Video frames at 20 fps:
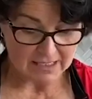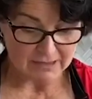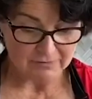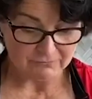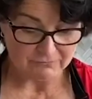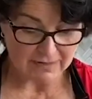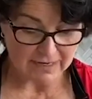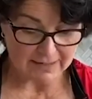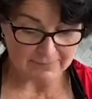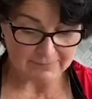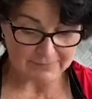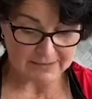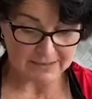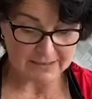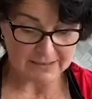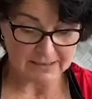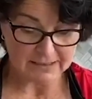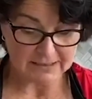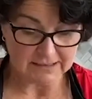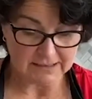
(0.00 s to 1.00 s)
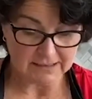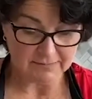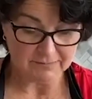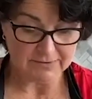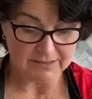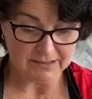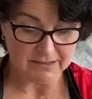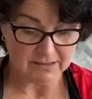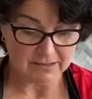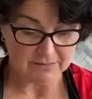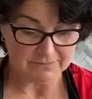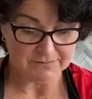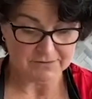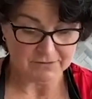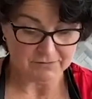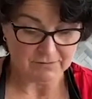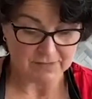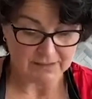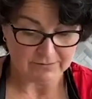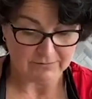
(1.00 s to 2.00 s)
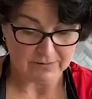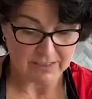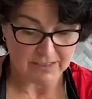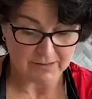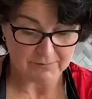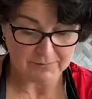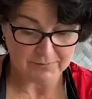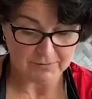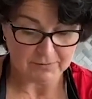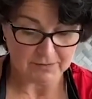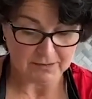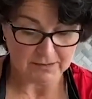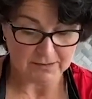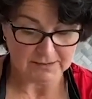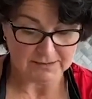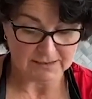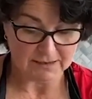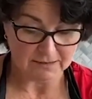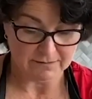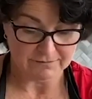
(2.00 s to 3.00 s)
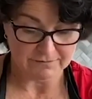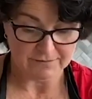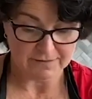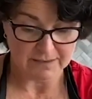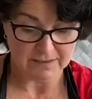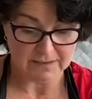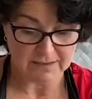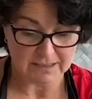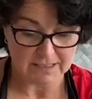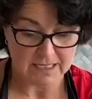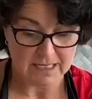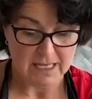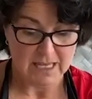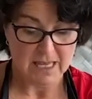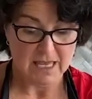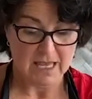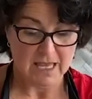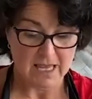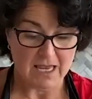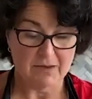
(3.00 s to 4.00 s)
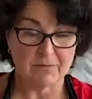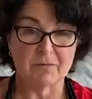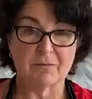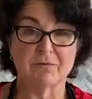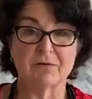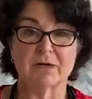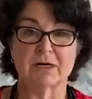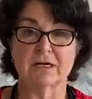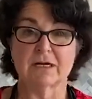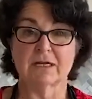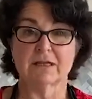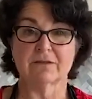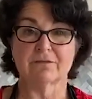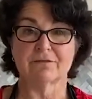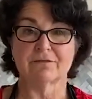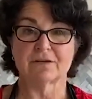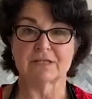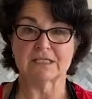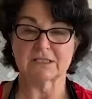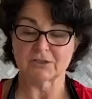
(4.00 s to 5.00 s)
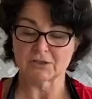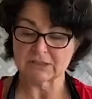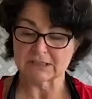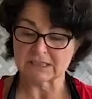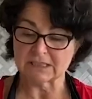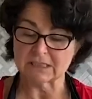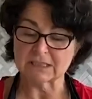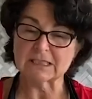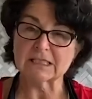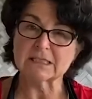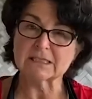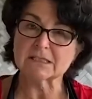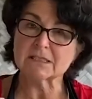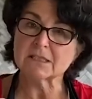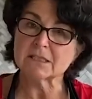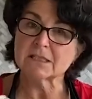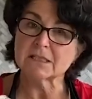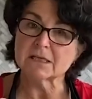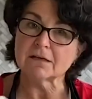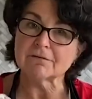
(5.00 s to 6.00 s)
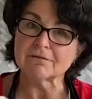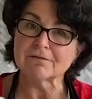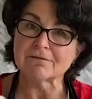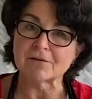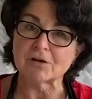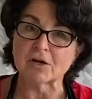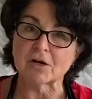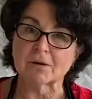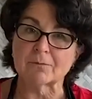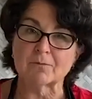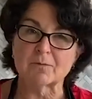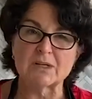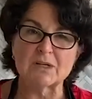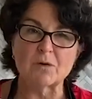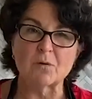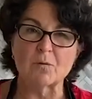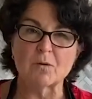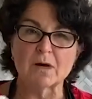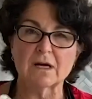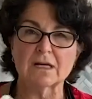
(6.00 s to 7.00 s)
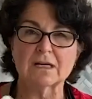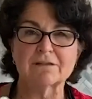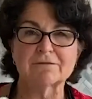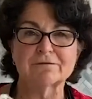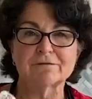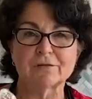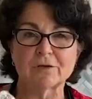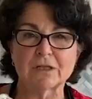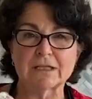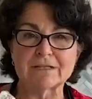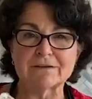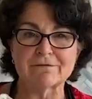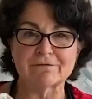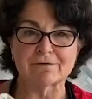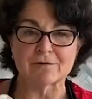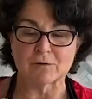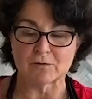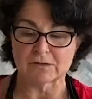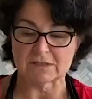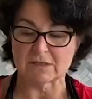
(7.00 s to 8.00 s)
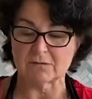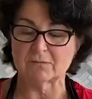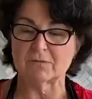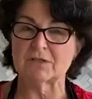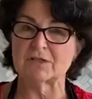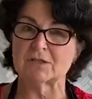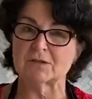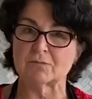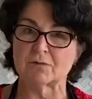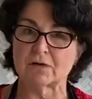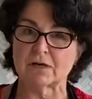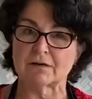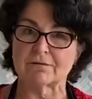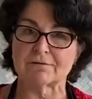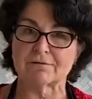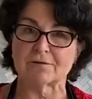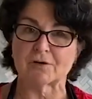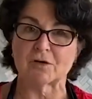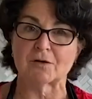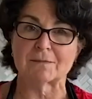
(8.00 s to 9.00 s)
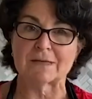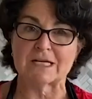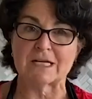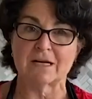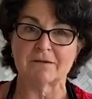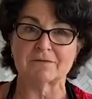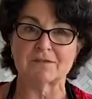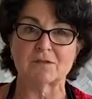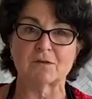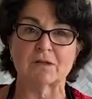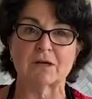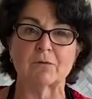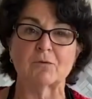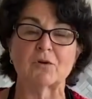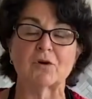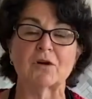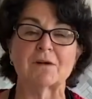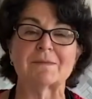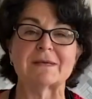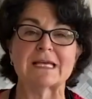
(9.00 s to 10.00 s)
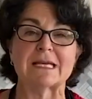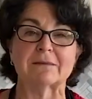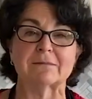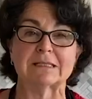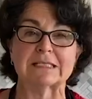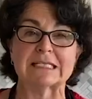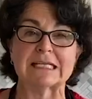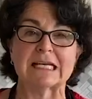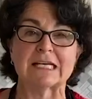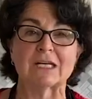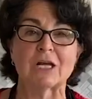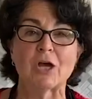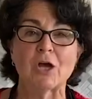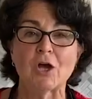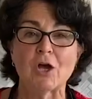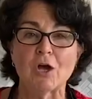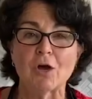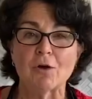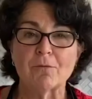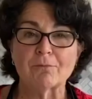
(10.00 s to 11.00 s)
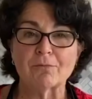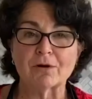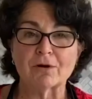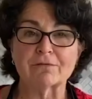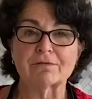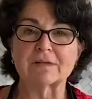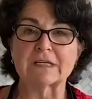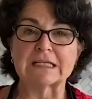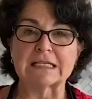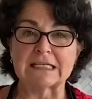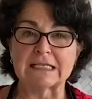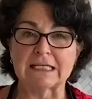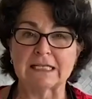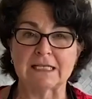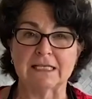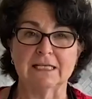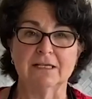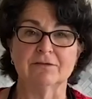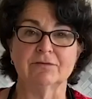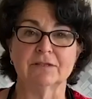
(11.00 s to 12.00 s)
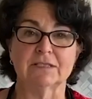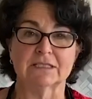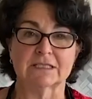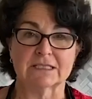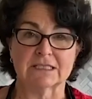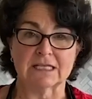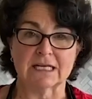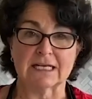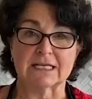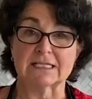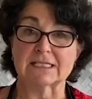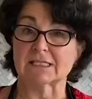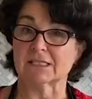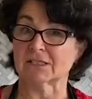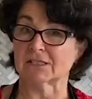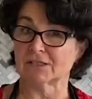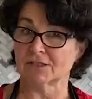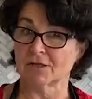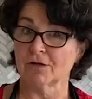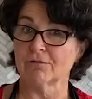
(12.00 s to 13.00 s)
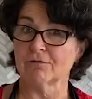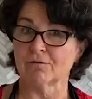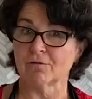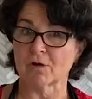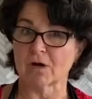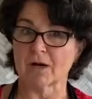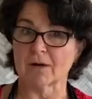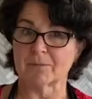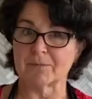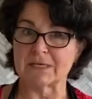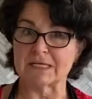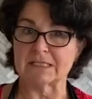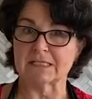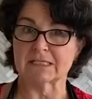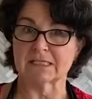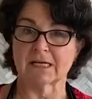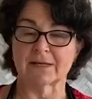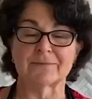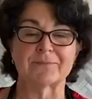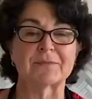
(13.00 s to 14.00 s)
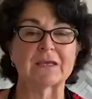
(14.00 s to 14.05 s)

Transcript: wrap it in a little bit of saran wrap, a little cellophane, and we put it in the freezer until it gets a little firm. We don't want it fully frozen, we just want it firm enough so that we're gonna be able to get perfectly even slices for our pizza.